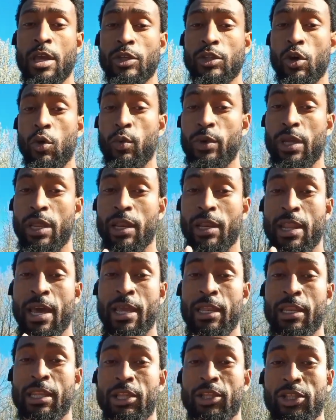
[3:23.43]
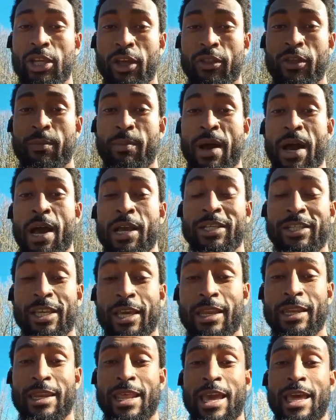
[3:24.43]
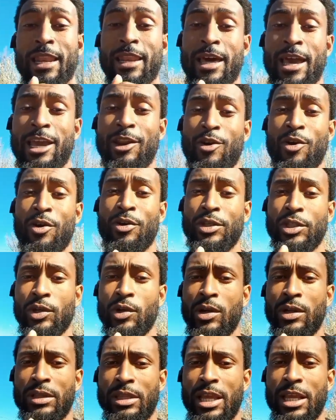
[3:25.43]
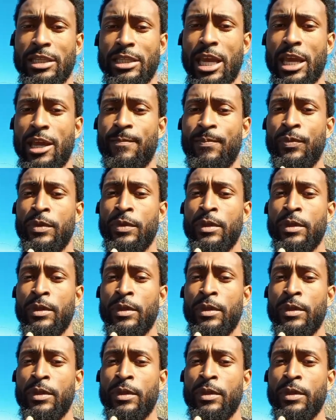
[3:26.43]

So we enlighten each other by shedding that light on certain things that,